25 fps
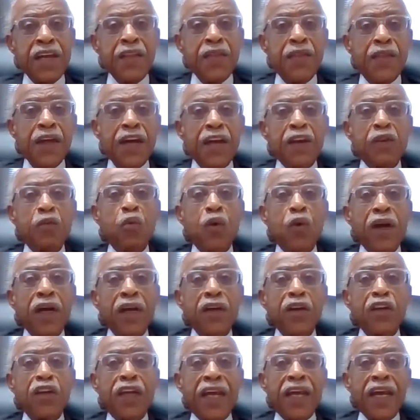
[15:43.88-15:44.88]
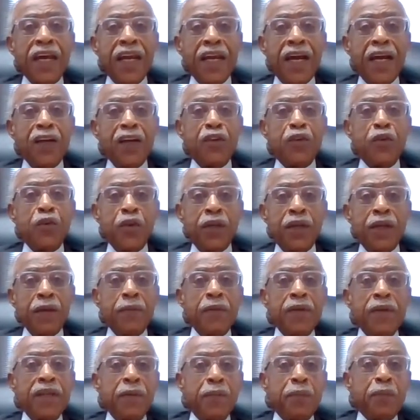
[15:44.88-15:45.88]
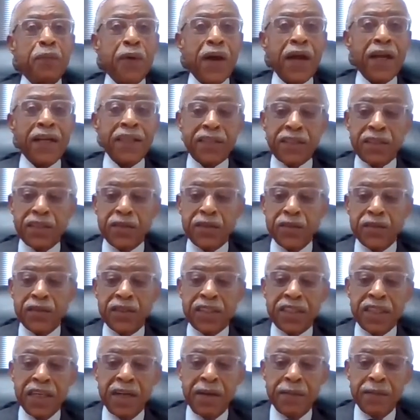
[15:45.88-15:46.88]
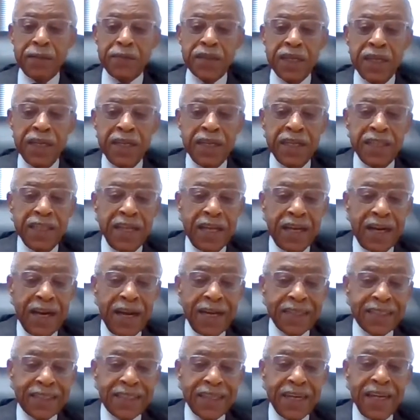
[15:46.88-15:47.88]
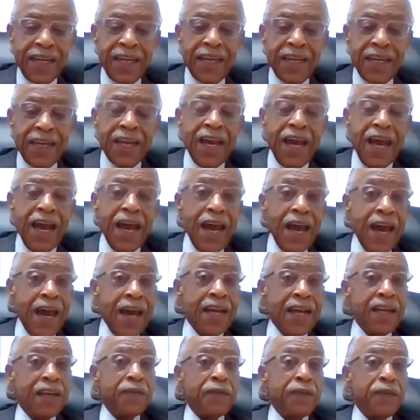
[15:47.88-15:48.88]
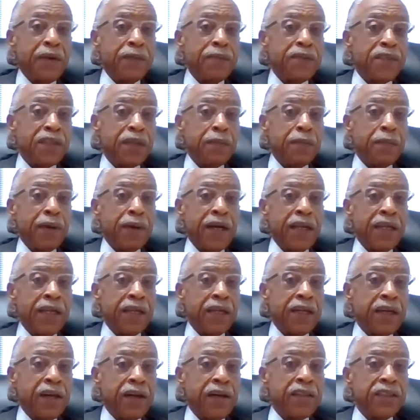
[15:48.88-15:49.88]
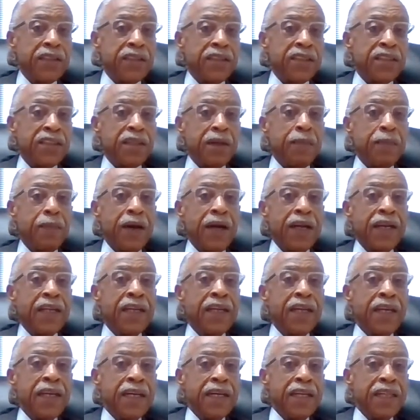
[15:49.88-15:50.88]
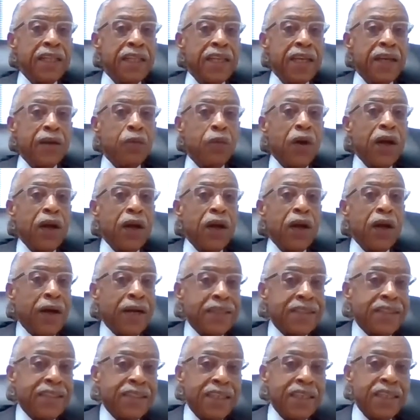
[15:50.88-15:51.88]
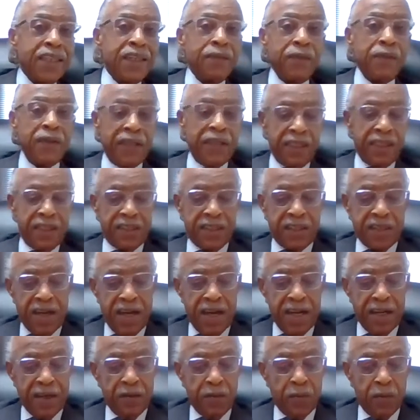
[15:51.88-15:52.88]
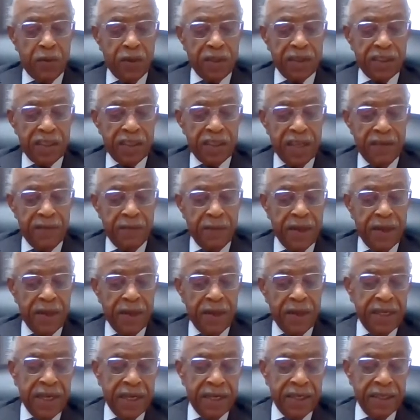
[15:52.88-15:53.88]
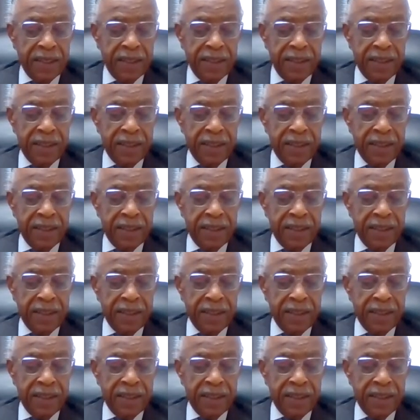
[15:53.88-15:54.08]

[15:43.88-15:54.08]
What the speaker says: Then what can I do? Give me the practical steps that I take. And if I'm somebody encouraging somebody, then where do I send them to get started once they made that,